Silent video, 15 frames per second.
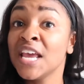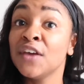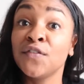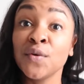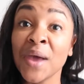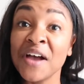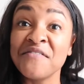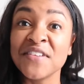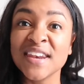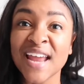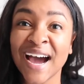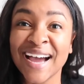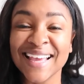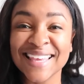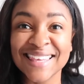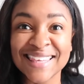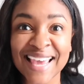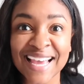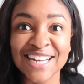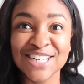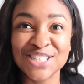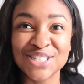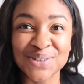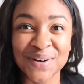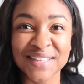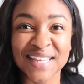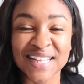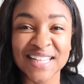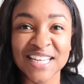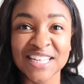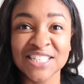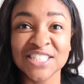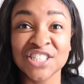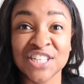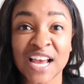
If you have not yet joined the Cleanish